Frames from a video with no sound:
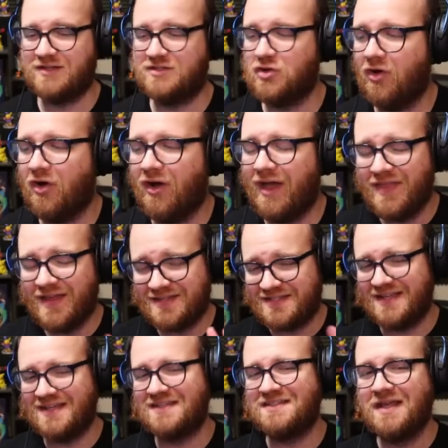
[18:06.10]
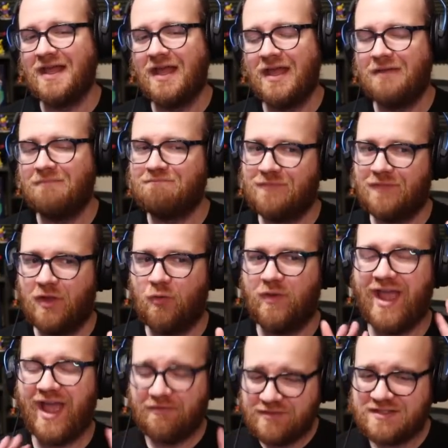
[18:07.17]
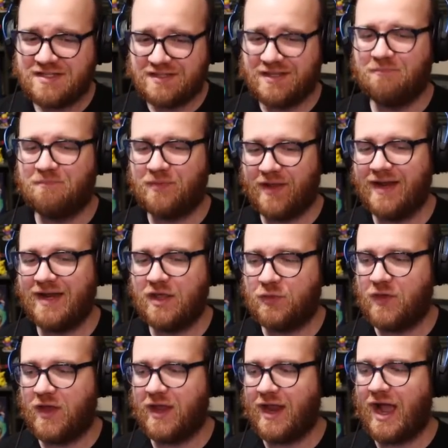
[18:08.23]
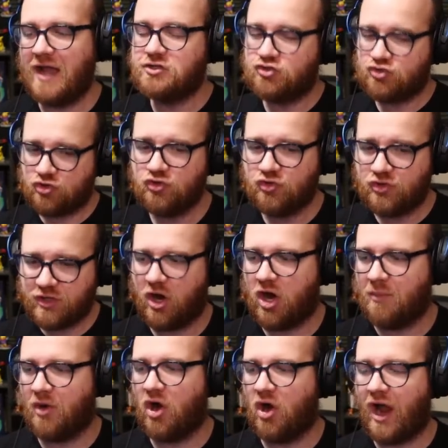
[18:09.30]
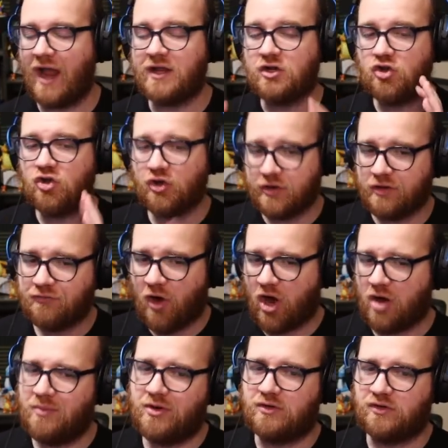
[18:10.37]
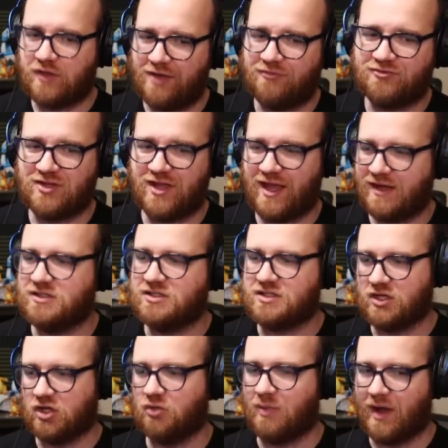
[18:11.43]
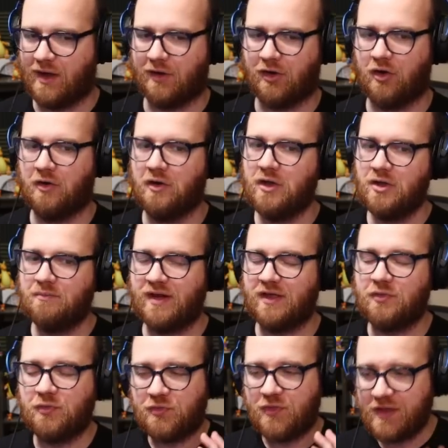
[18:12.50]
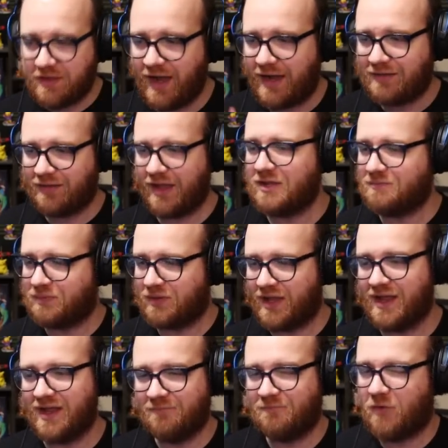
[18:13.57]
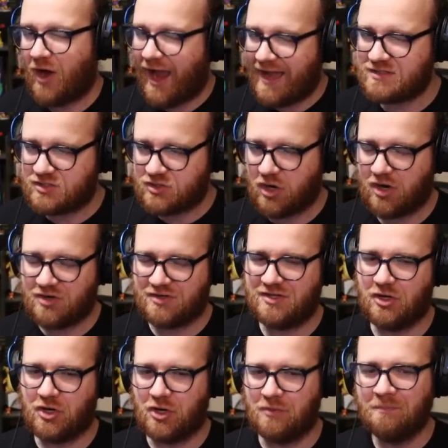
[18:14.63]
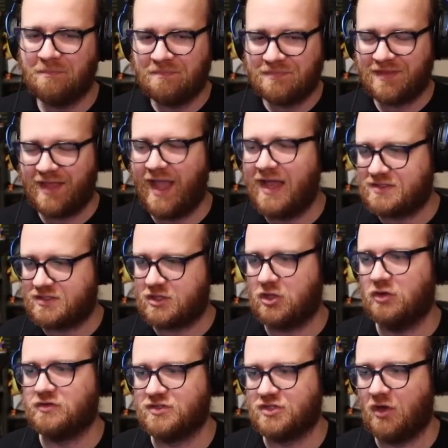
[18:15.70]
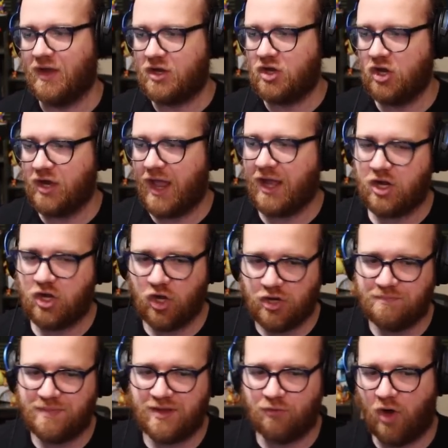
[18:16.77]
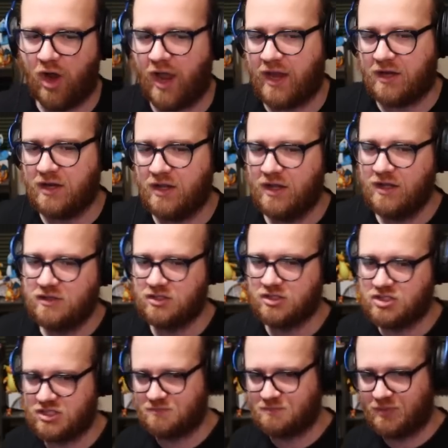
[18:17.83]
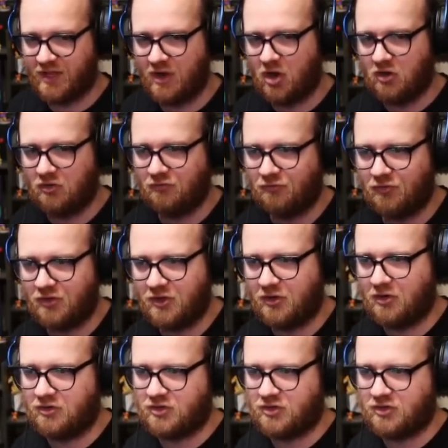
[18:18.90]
so this is... We haven't seen them play anything. I drew the armor. I could have armored left to hedge Killmonger, but I think I like playing for Asgard here. It's close though. It could be right to just play hard for here,